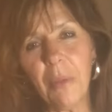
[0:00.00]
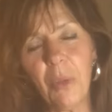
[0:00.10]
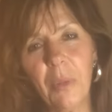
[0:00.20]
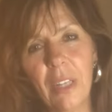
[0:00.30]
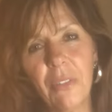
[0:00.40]
them
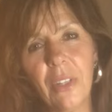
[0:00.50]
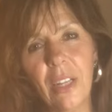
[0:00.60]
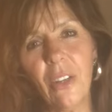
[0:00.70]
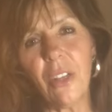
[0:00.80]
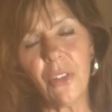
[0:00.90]
in whatever
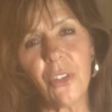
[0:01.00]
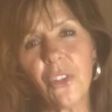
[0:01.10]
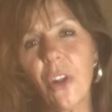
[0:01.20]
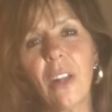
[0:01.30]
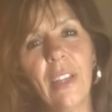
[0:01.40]
area they're
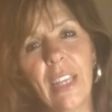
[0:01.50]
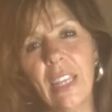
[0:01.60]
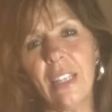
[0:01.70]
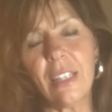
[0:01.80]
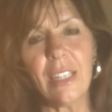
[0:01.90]
struggling
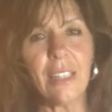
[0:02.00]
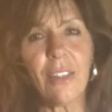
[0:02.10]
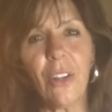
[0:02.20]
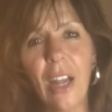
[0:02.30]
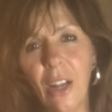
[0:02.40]
in to
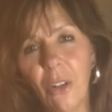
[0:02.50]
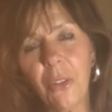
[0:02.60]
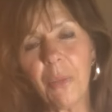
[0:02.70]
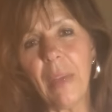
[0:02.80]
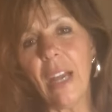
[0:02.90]
get their health
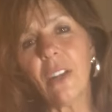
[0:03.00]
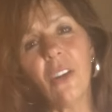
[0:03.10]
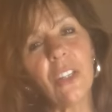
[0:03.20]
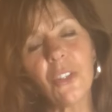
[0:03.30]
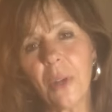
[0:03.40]
back
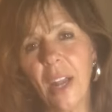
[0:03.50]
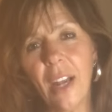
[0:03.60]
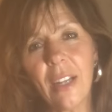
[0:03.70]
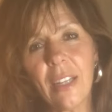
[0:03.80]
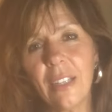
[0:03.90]
on
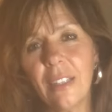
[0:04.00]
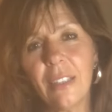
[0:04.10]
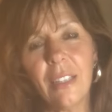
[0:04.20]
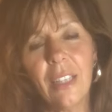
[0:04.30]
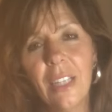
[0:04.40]
track
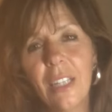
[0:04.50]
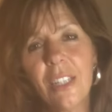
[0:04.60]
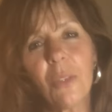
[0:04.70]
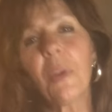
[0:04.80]
and to